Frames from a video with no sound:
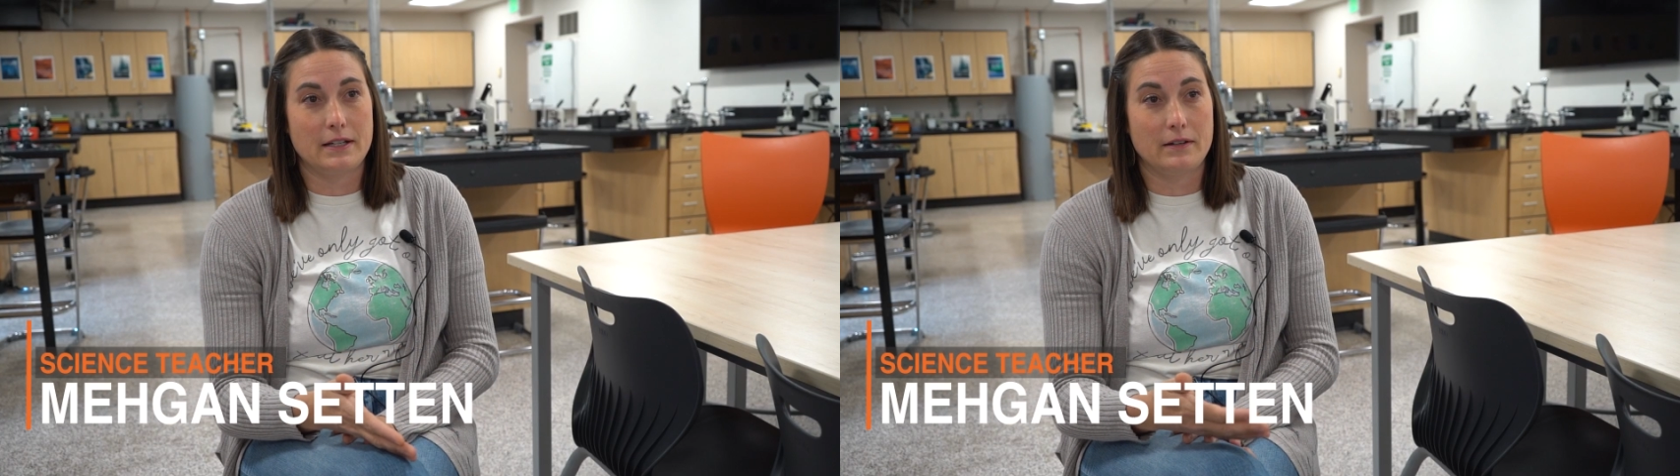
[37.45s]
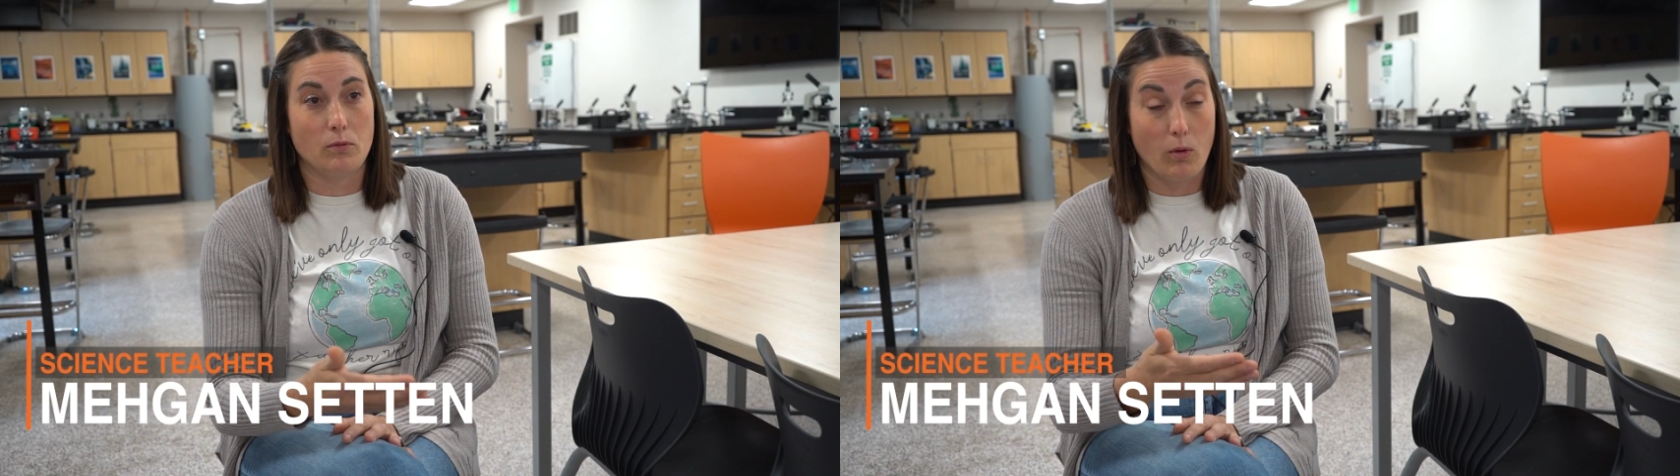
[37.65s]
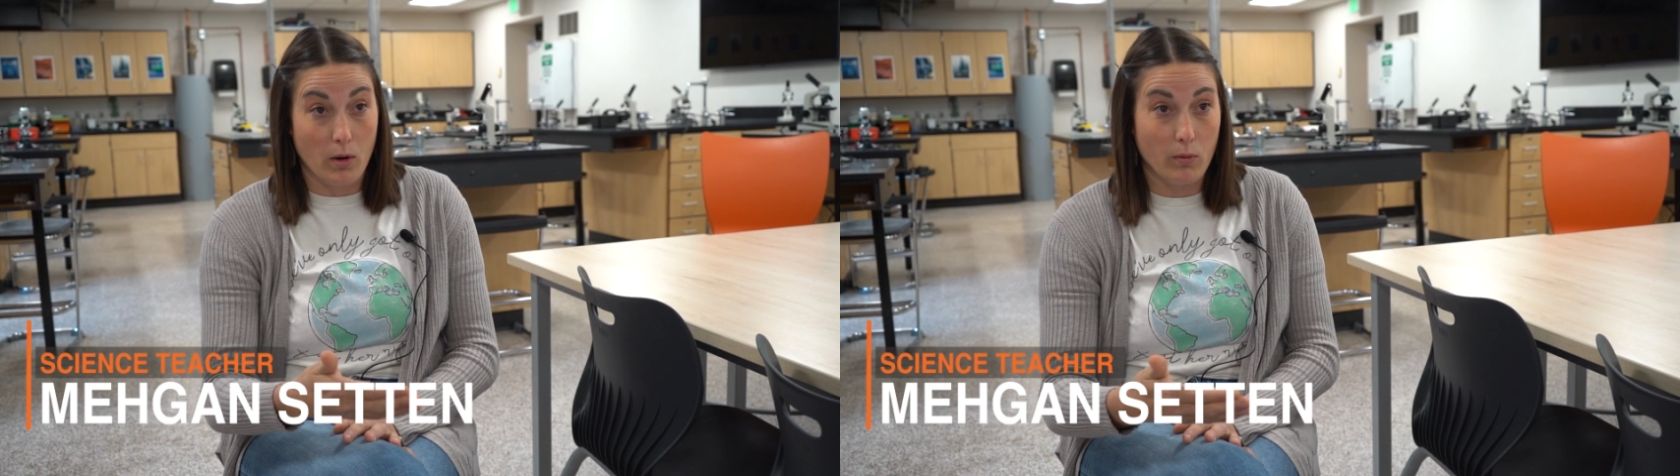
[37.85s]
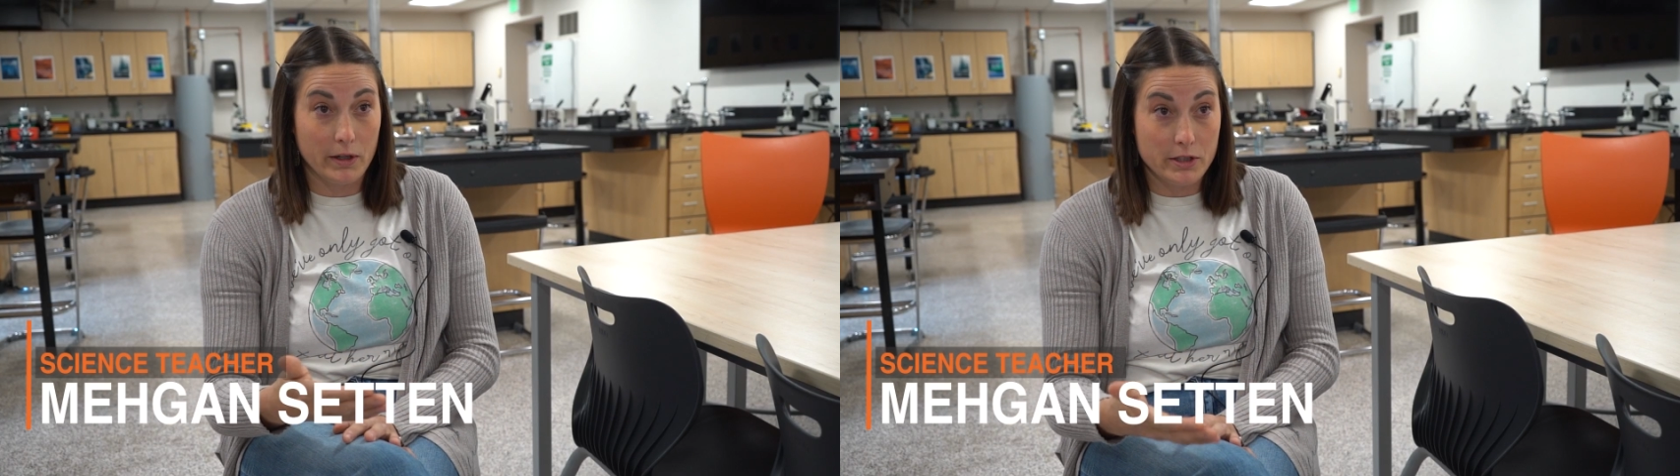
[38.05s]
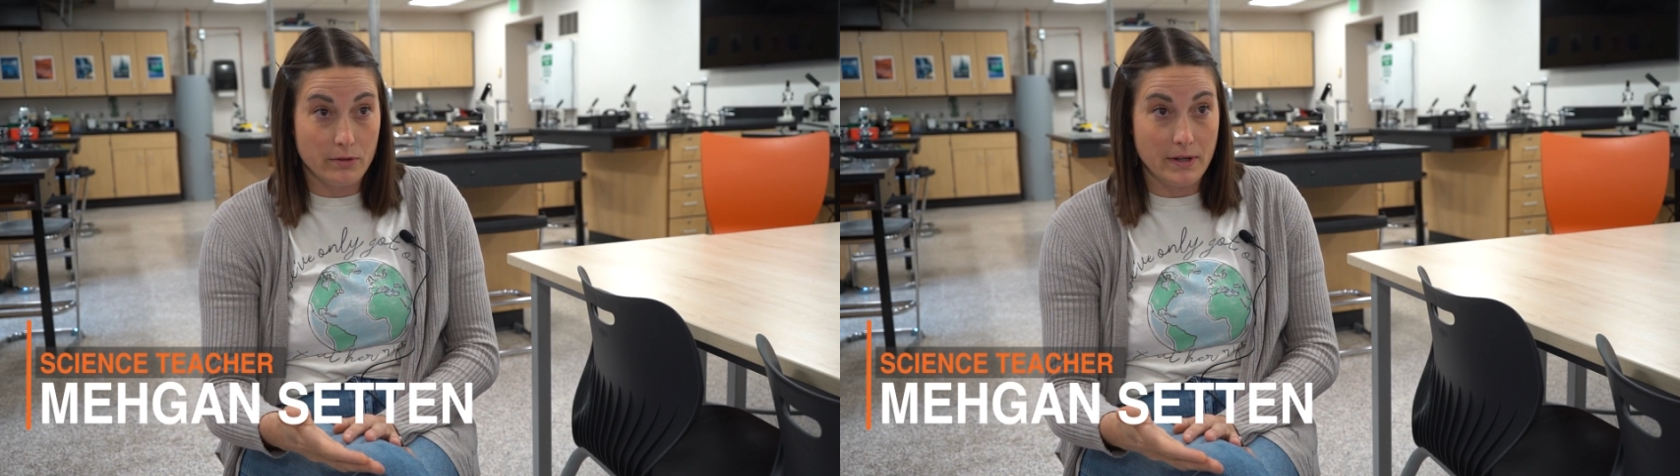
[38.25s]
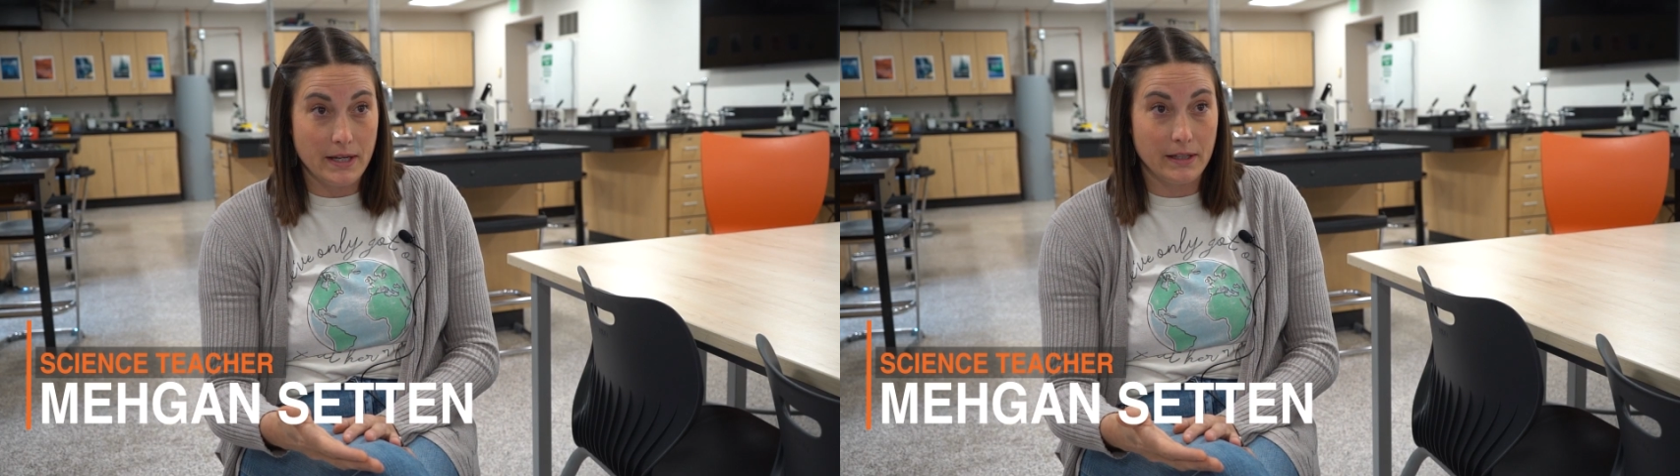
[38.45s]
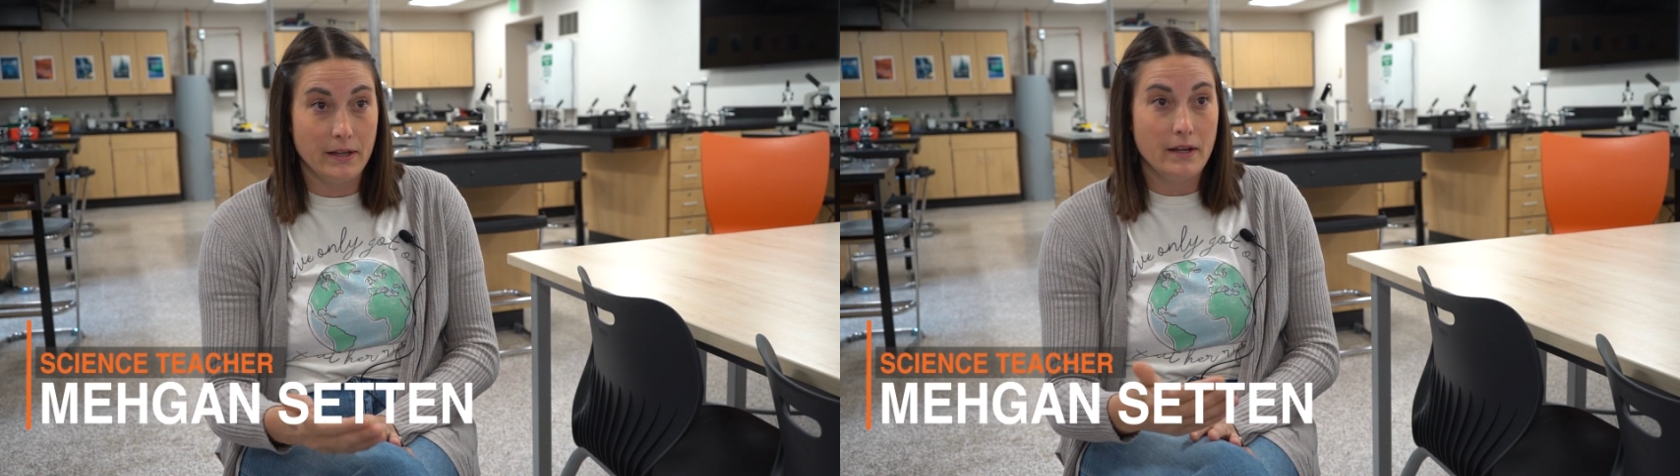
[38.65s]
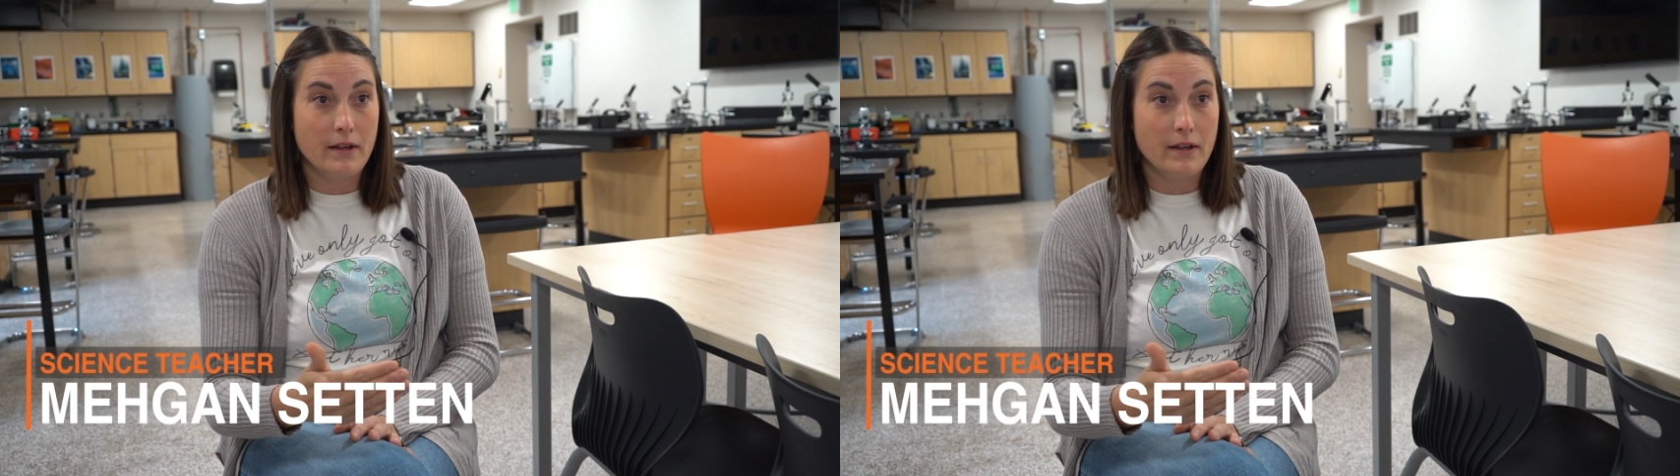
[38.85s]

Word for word: in what we're doing,